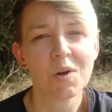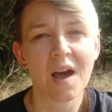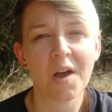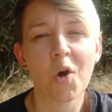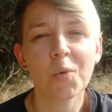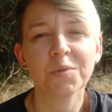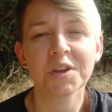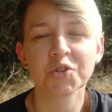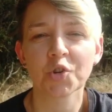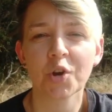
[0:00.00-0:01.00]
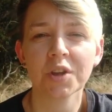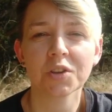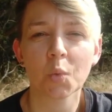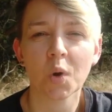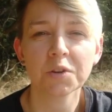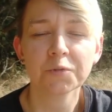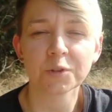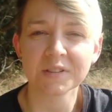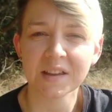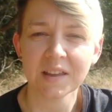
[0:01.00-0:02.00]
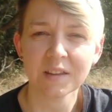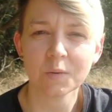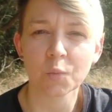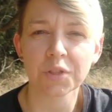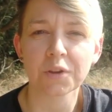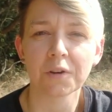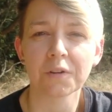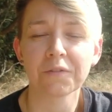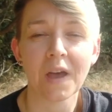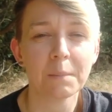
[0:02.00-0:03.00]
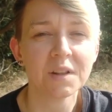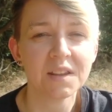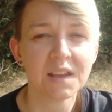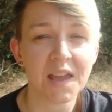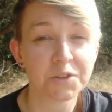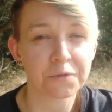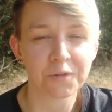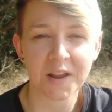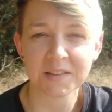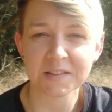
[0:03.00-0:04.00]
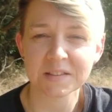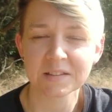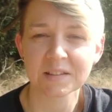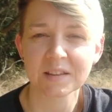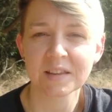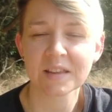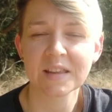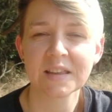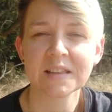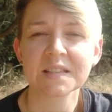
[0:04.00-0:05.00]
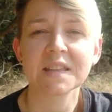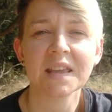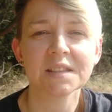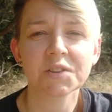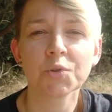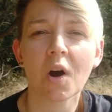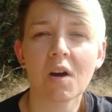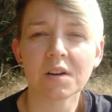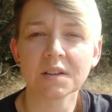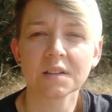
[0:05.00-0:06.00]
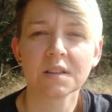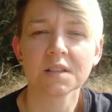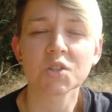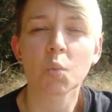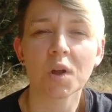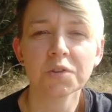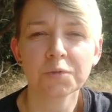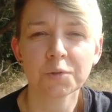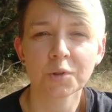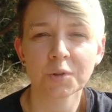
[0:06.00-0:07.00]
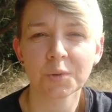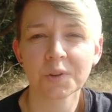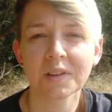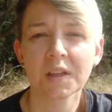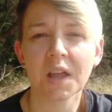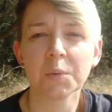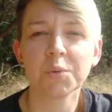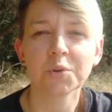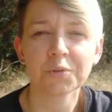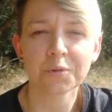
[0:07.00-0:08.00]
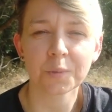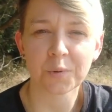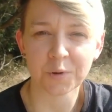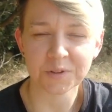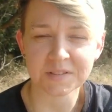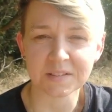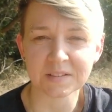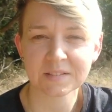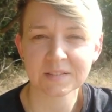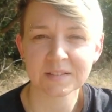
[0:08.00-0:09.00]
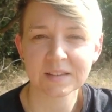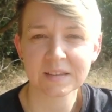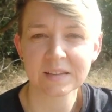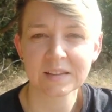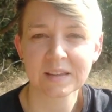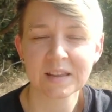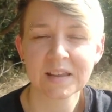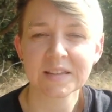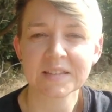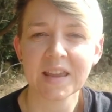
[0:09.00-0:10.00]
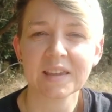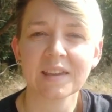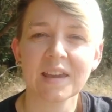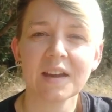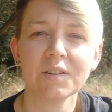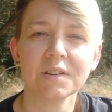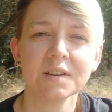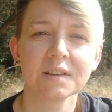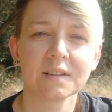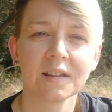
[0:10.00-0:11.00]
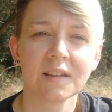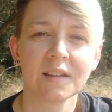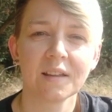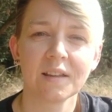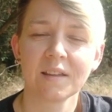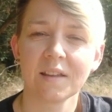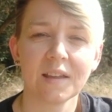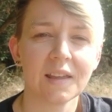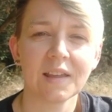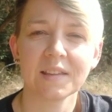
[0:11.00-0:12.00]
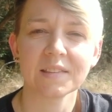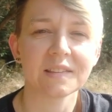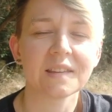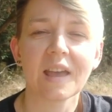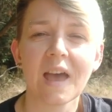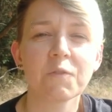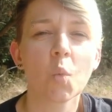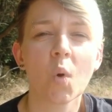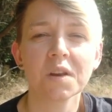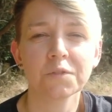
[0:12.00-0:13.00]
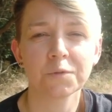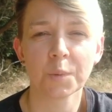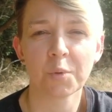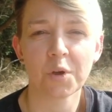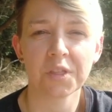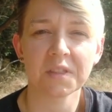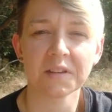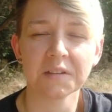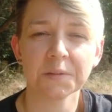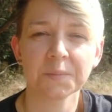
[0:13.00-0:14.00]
I hope you enjoy your wonderful day with your family and your friends. Stay as you are, this wonderful and beautiful person. Take care. And have a wonderful birthday.